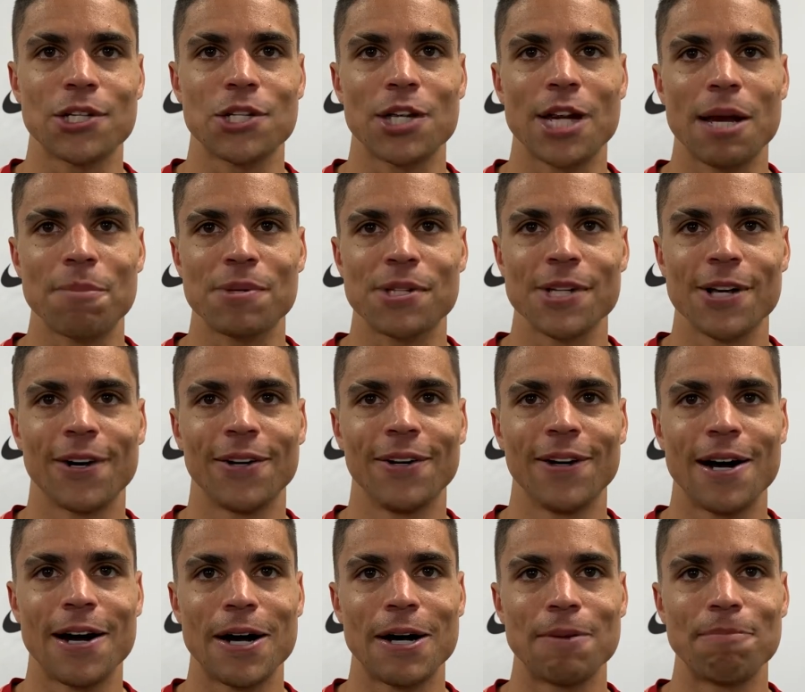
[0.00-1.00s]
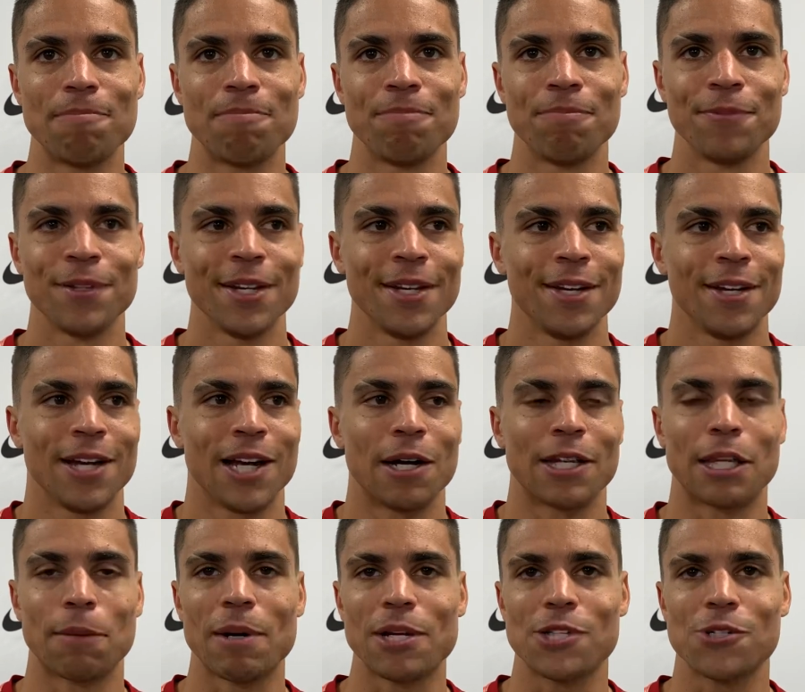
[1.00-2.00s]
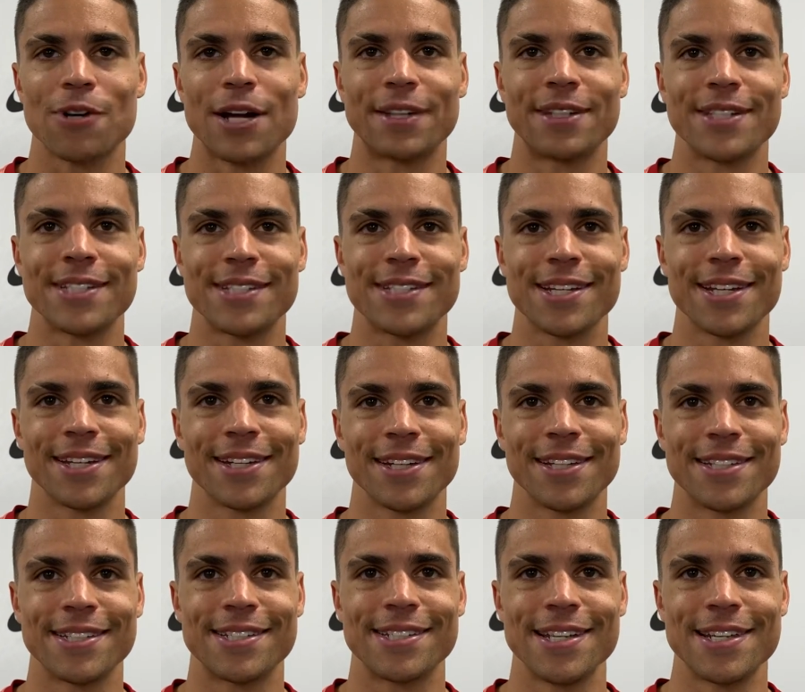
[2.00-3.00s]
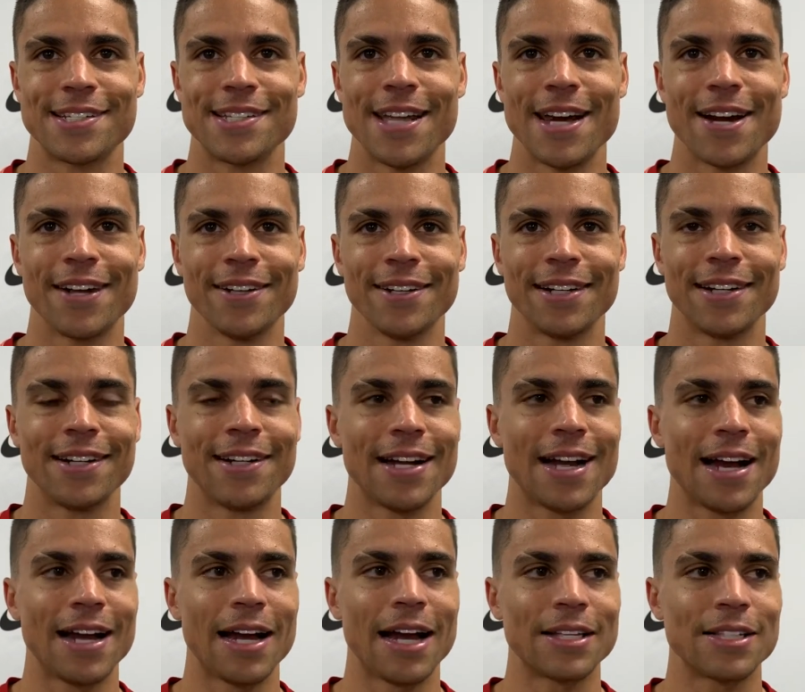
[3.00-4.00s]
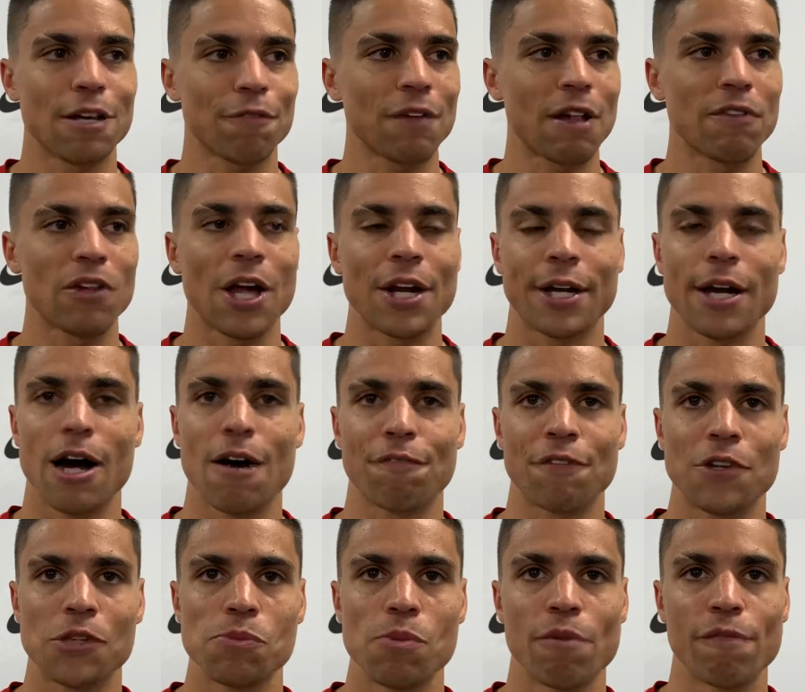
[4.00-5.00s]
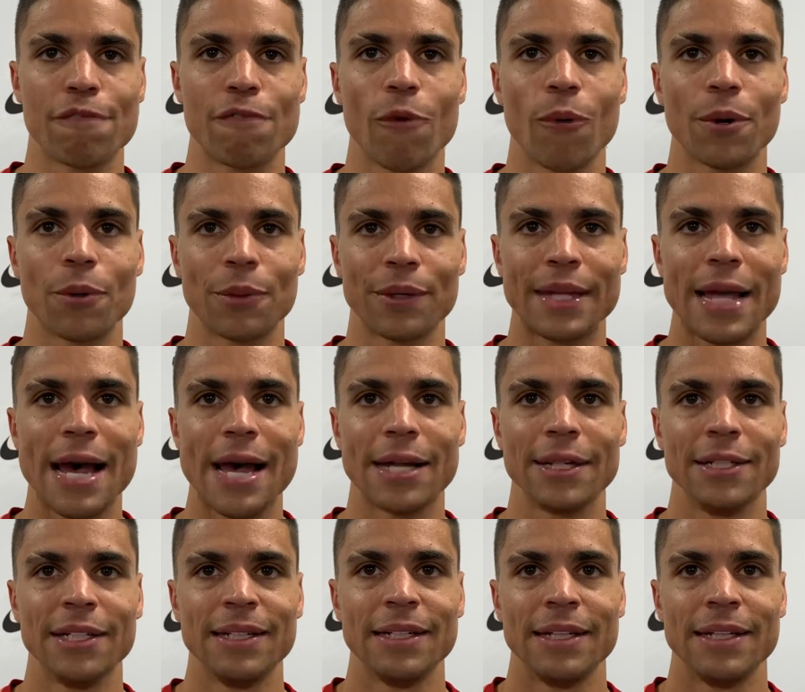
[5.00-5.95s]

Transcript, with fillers: champs, so um, I think my strength is is, is there, and I, I, definitely have a lot of confidence moving forward with that.